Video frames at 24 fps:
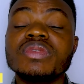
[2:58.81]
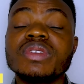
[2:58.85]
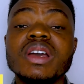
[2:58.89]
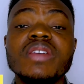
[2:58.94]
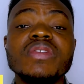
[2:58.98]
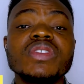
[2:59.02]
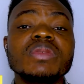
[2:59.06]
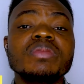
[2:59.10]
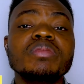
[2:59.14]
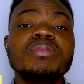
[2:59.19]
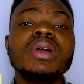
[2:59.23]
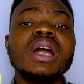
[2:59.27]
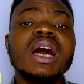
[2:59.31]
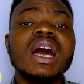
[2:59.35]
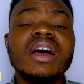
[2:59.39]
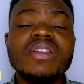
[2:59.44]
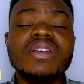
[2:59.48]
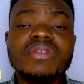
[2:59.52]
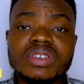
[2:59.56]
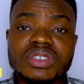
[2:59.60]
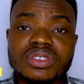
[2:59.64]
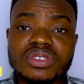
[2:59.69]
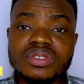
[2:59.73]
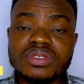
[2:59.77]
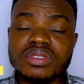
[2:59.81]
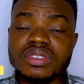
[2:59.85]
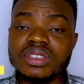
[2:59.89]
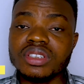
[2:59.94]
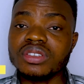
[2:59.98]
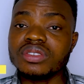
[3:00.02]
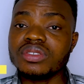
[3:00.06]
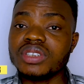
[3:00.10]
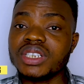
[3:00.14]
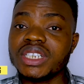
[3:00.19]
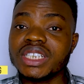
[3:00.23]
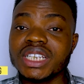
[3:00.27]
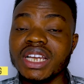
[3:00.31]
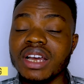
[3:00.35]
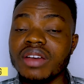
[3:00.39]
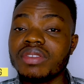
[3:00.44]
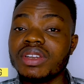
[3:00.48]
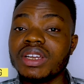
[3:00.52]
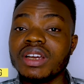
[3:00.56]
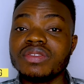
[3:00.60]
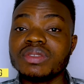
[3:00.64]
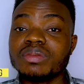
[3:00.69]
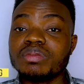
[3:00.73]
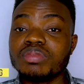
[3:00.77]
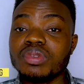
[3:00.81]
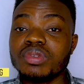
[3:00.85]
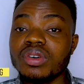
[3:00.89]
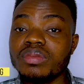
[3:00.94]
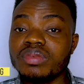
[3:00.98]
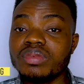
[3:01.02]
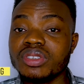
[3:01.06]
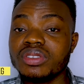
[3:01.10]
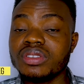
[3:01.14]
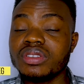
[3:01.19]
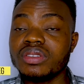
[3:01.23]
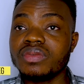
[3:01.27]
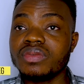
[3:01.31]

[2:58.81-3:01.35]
We have the private student college and we have the public